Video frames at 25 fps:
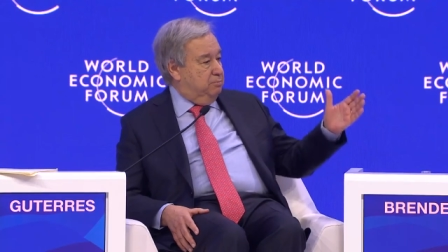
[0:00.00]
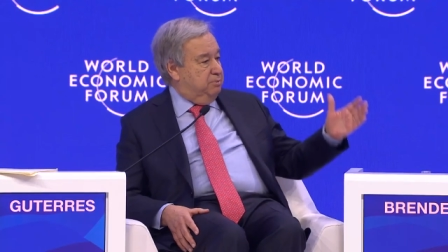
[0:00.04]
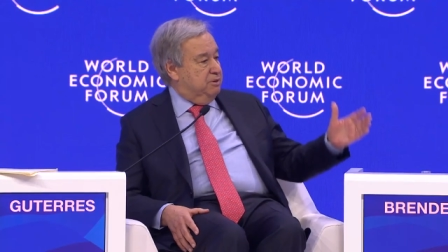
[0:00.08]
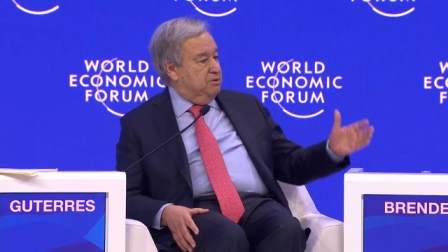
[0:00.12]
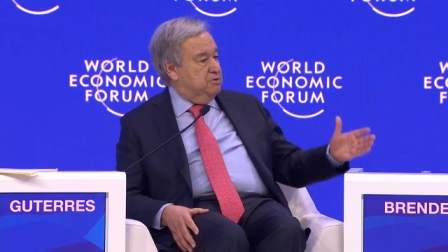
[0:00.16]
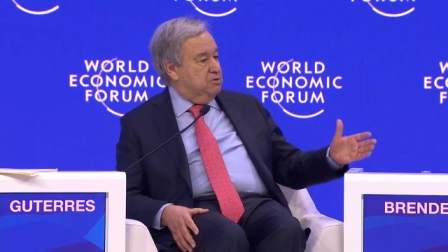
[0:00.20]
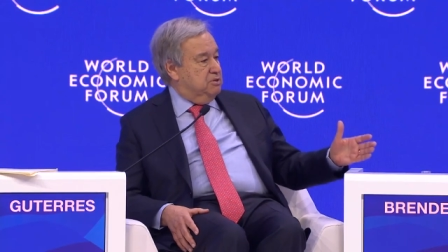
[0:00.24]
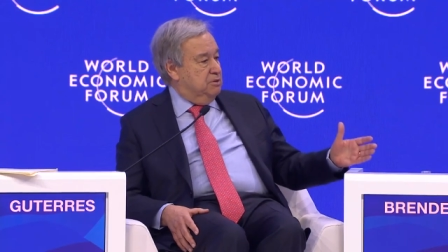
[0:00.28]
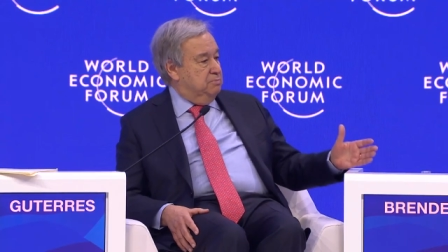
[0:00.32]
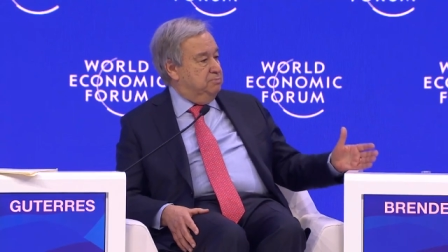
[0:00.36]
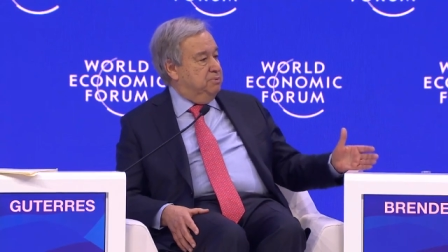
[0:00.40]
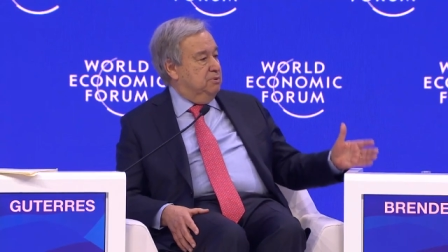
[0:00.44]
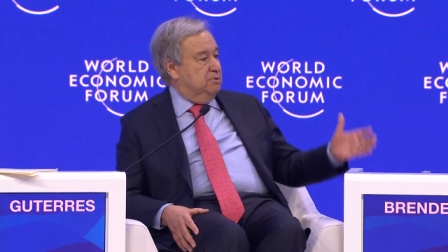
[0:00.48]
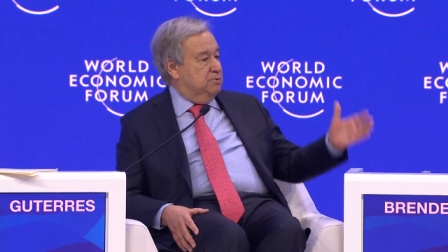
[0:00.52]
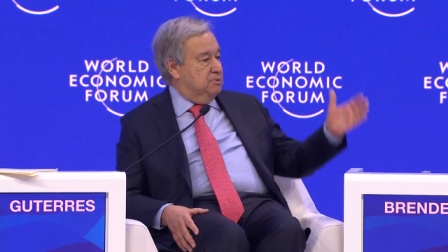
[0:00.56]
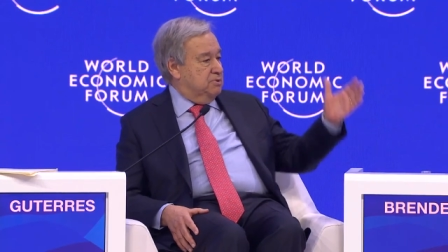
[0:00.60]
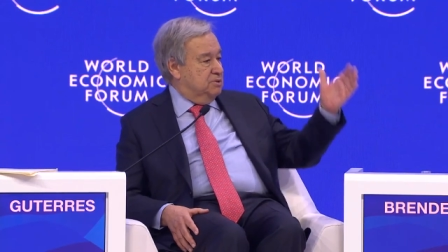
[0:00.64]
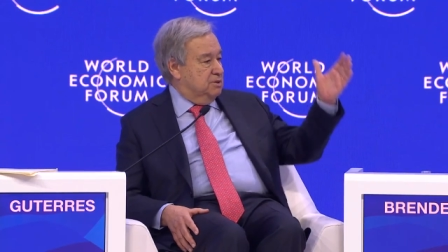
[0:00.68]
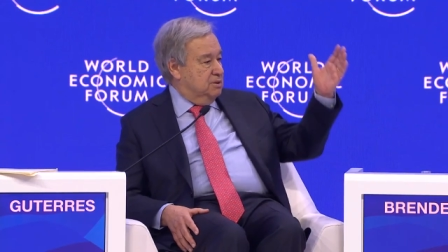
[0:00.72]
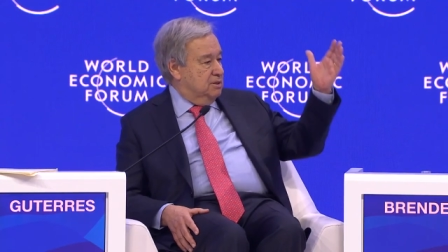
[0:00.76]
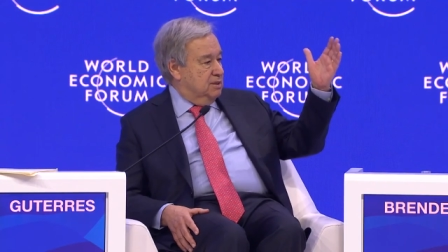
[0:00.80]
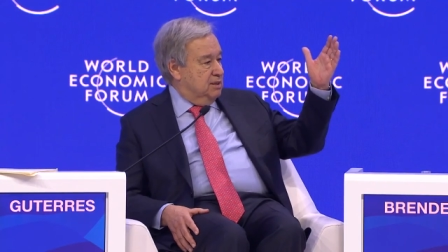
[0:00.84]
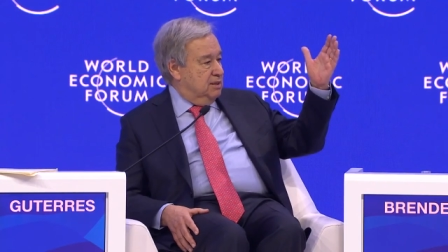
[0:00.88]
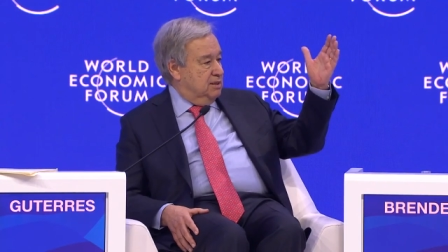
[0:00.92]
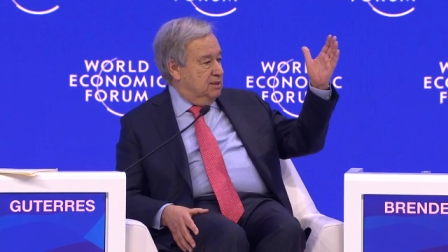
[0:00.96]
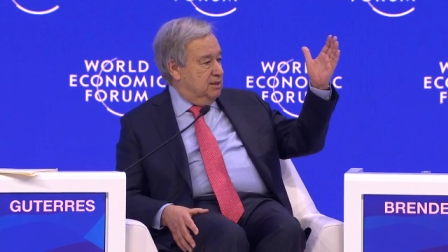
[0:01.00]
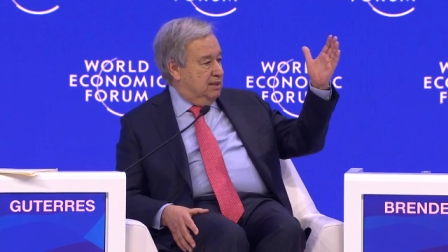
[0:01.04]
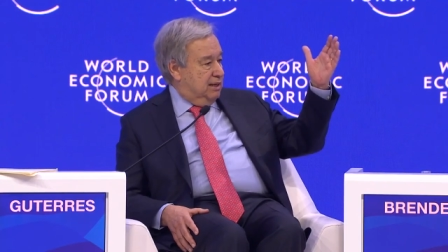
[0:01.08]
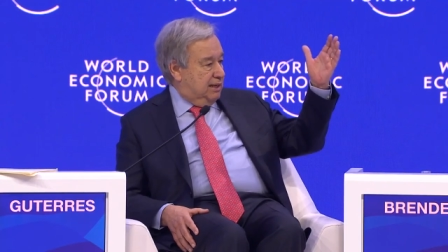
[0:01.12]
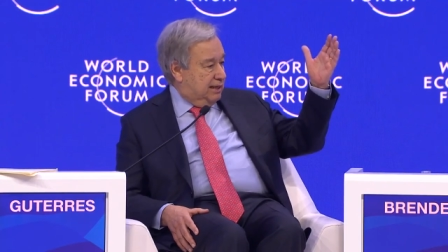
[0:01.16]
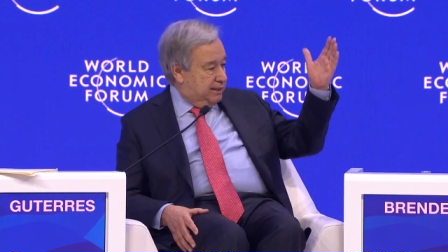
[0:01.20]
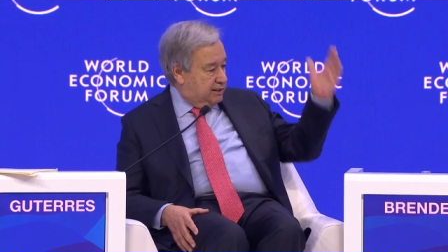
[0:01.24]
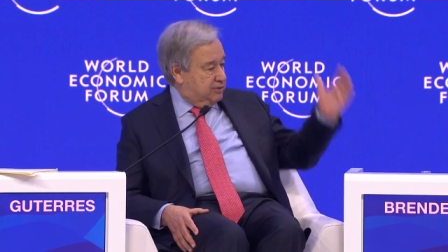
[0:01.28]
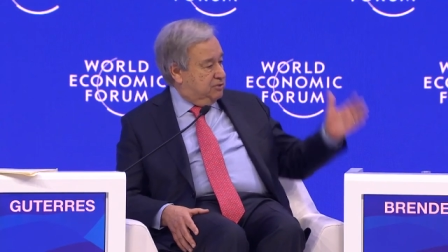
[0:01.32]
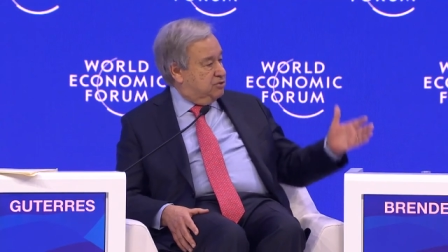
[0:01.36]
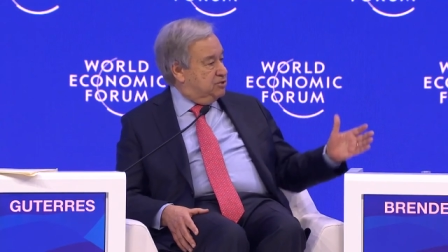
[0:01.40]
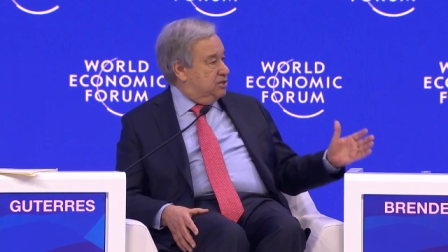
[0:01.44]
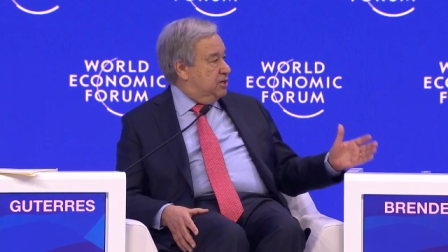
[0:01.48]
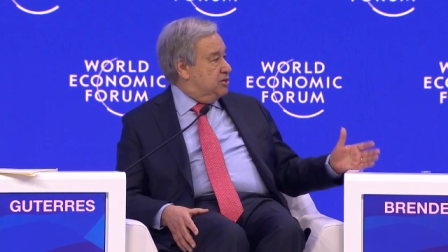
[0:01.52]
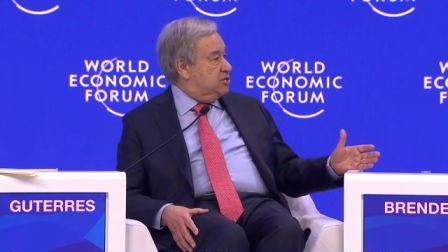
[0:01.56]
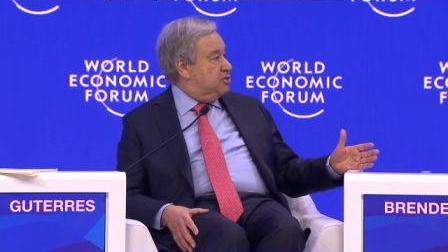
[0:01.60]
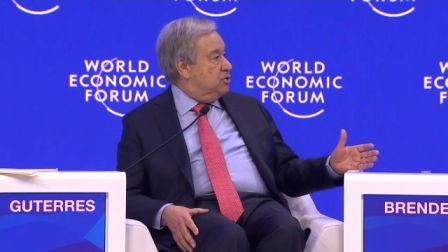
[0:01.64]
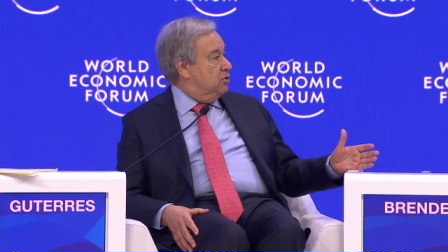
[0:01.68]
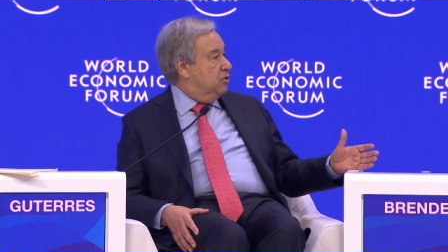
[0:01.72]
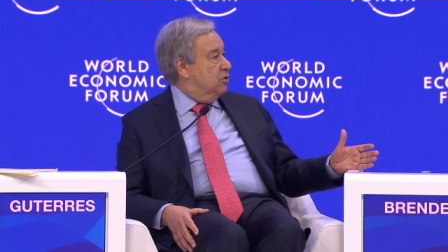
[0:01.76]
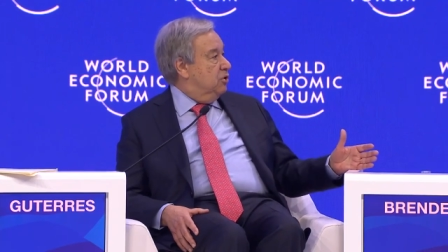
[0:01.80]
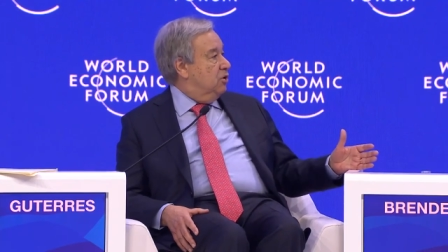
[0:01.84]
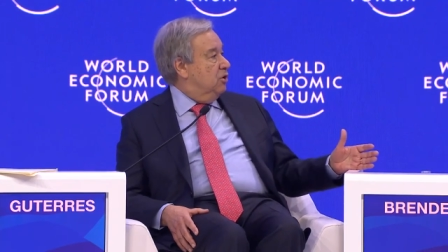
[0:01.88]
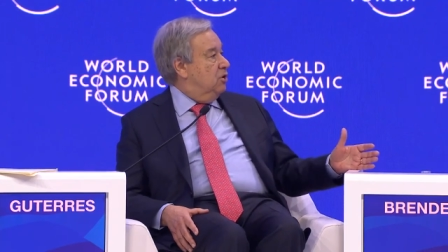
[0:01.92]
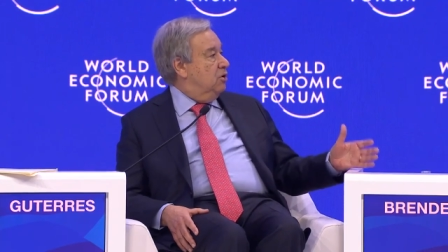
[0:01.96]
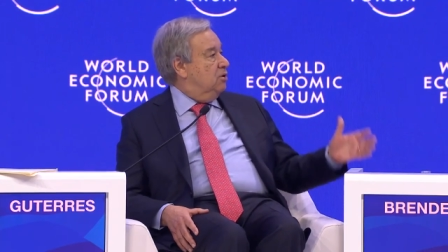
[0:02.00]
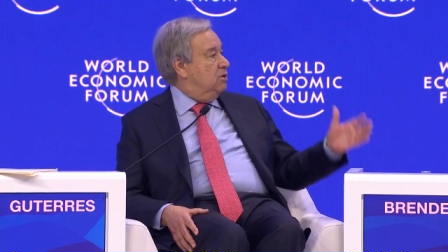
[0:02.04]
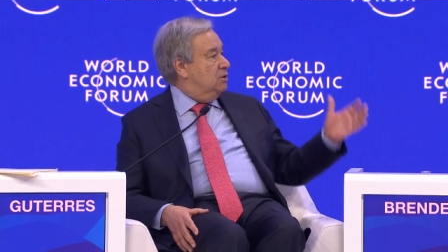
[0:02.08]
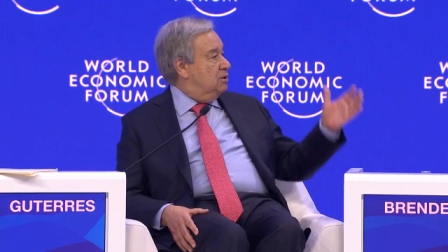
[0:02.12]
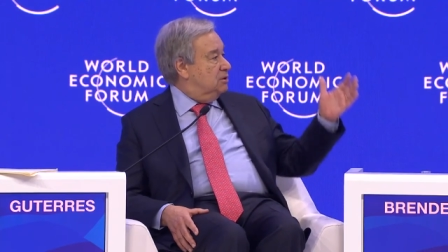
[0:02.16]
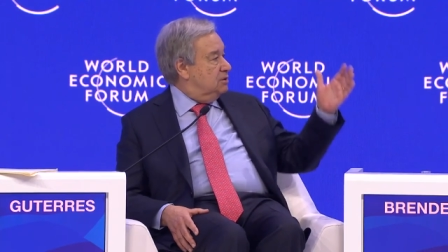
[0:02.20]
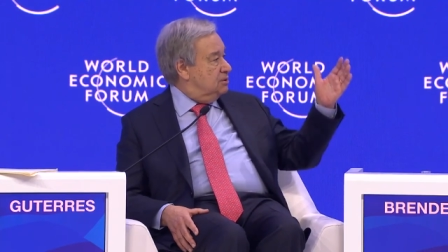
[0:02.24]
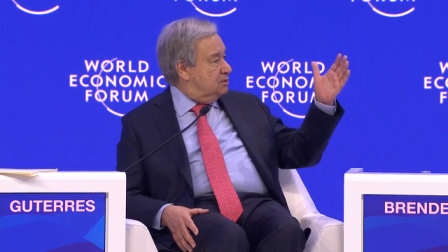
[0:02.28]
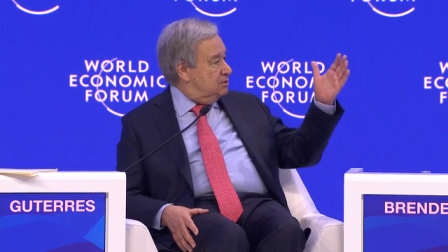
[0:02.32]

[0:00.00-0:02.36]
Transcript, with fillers: principles are international law,